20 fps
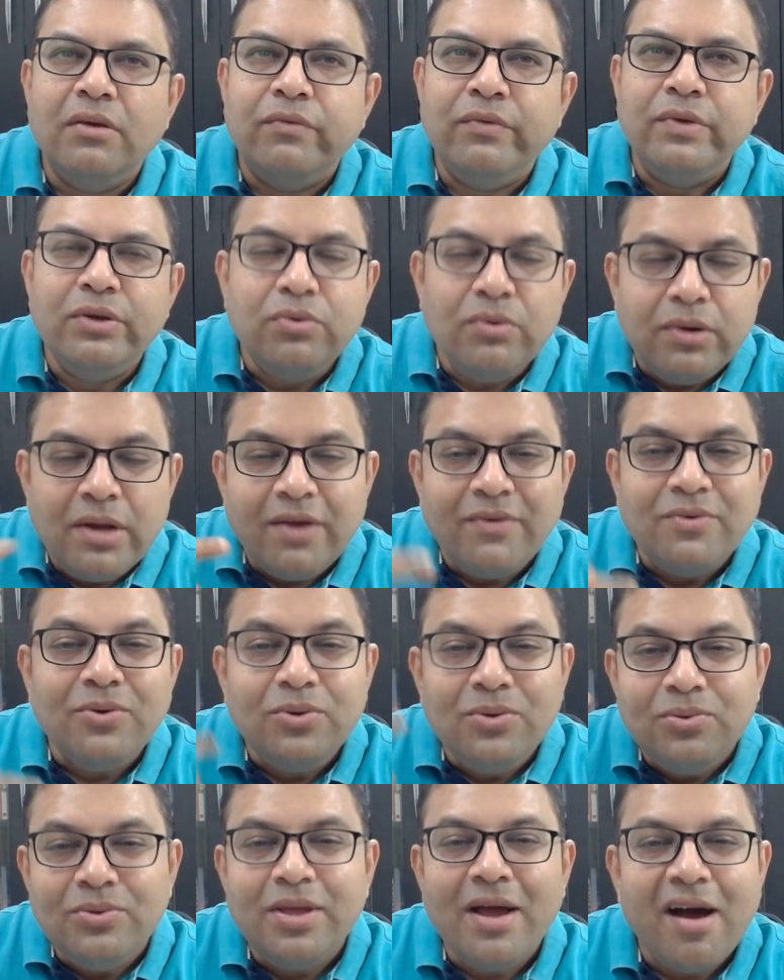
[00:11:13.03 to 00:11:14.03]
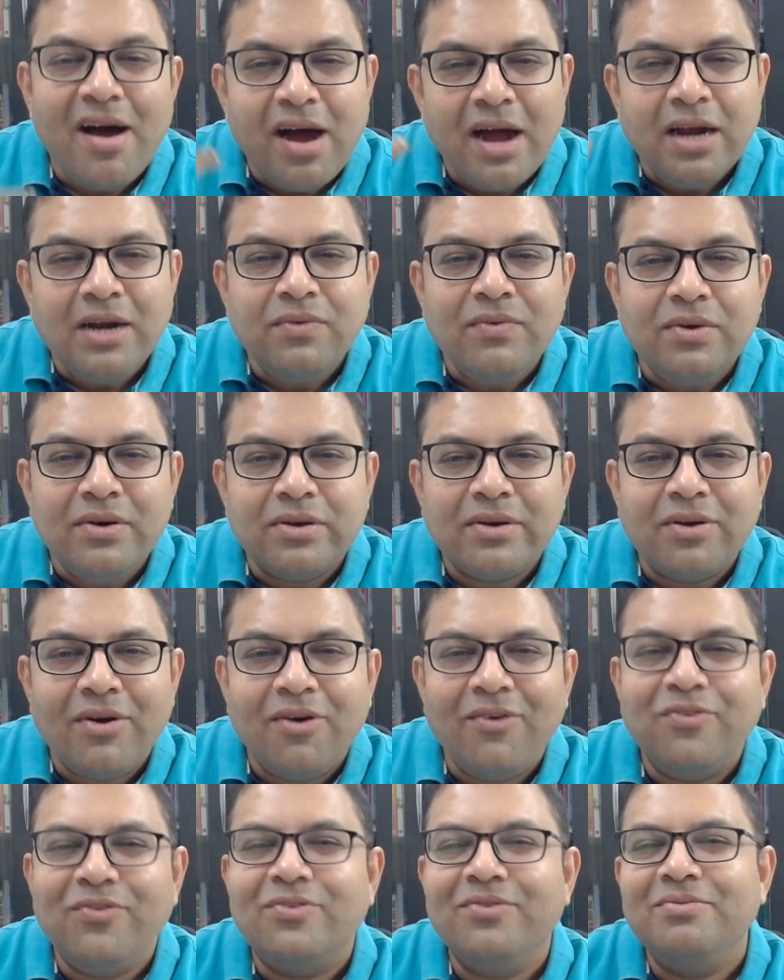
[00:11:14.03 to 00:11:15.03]
we don't have to do the hard work
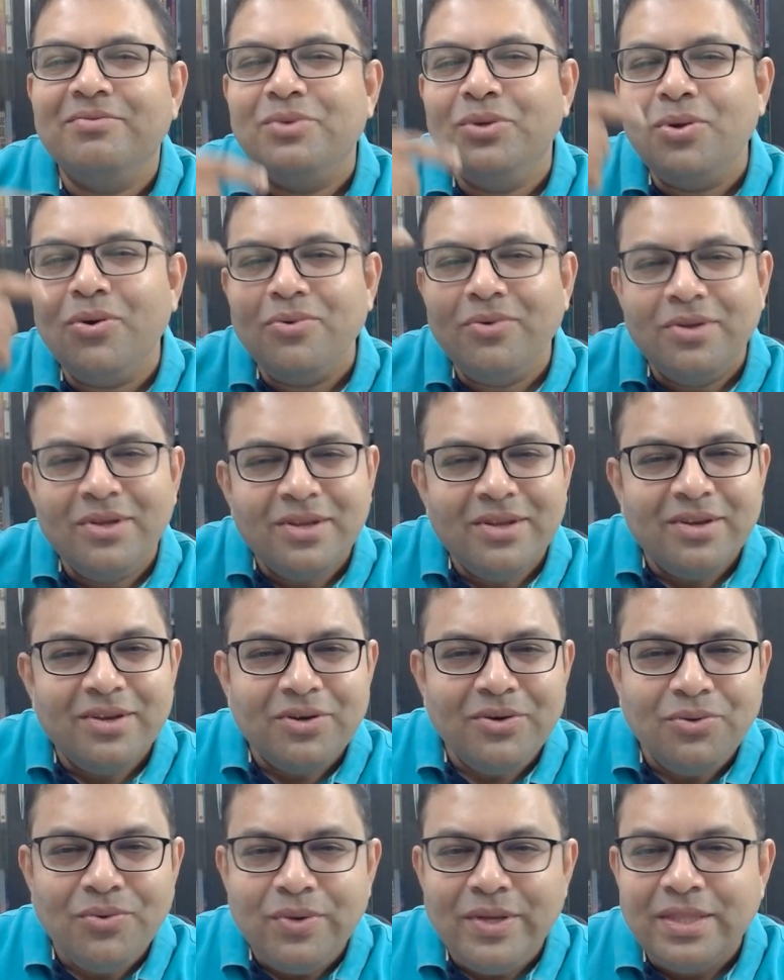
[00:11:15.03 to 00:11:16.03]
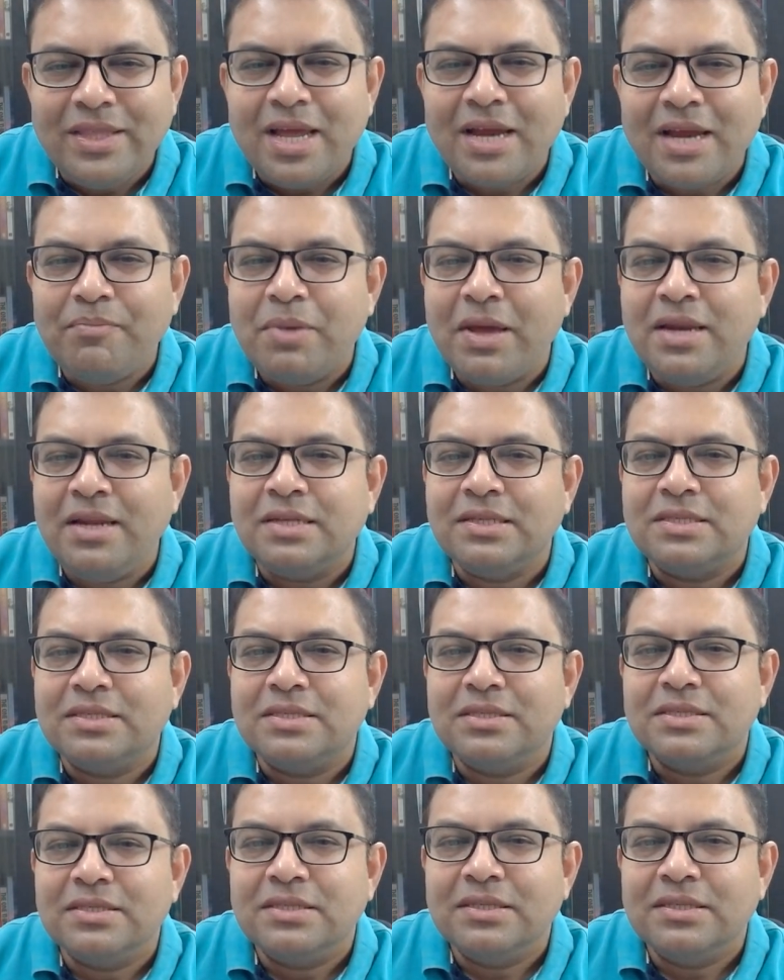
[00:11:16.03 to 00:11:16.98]
of you know doing that penance